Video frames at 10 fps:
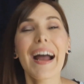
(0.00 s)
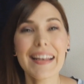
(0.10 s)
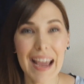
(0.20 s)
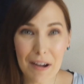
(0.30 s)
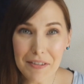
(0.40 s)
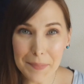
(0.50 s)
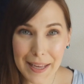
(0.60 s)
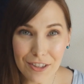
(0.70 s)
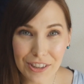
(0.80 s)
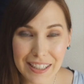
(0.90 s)
I now have a
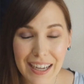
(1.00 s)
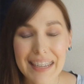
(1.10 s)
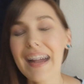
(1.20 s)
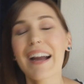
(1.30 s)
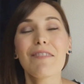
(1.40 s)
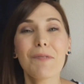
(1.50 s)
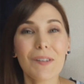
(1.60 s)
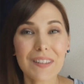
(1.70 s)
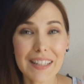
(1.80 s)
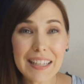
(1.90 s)
Patreon. I
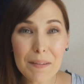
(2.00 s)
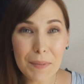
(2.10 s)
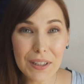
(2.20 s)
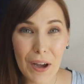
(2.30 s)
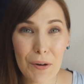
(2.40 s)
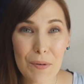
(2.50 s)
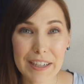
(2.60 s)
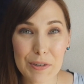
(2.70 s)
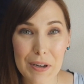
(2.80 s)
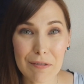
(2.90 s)
will link it below
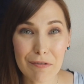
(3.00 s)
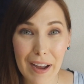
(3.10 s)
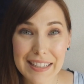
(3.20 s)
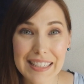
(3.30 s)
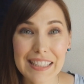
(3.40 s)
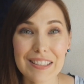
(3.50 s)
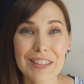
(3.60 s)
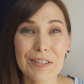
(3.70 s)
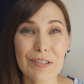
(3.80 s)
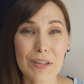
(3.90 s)
where you can find it
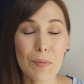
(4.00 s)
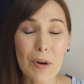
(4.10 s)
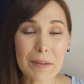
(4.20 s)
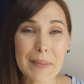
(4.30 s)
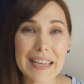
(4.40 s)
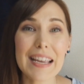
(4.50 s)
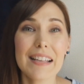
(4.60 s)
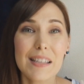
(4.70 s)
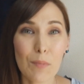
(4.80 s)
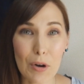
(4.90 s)
to support me
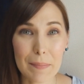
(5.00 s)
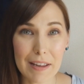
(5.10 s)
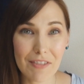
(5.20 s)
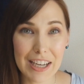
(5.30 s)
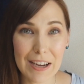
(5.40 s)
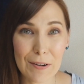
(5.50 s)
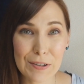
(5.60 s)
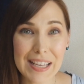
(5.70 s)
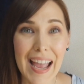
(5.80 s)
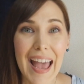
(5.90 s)
and support my
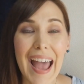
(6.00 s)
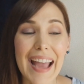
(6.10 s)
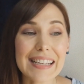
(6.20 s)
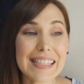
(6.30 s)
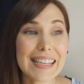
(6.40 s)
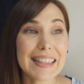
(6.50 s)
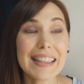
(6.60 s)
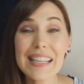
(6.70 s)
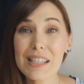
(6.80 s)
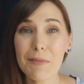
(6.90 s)
videos. And
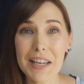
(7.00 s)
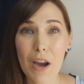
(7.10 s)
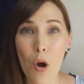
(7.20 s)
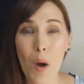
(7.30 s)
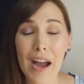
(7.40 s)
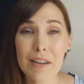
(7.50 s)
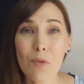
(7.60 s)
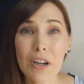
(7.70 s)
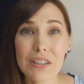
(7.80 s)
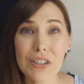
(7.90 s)
in this video, I
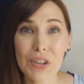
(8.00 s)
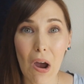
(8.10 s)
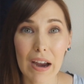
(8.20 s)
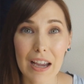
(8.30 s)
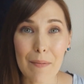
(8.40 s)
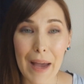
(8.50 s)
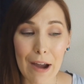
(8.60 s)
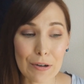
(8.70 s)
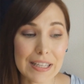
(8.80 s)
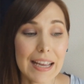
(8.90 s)
want to talk
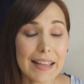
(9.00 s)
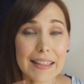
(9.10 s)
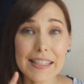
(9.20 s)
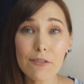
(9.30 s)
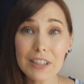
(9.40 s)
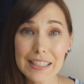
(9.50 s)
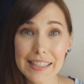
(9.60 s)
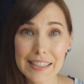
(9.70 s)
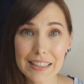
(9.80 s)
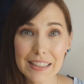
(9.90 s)
about the different
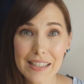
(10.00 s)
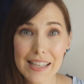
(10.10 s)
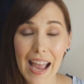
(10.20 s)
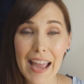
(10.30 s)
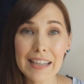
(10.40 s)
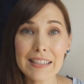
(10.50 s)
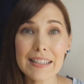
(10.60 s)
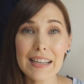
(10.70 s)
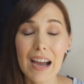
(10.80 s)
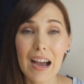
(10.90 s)
tiers and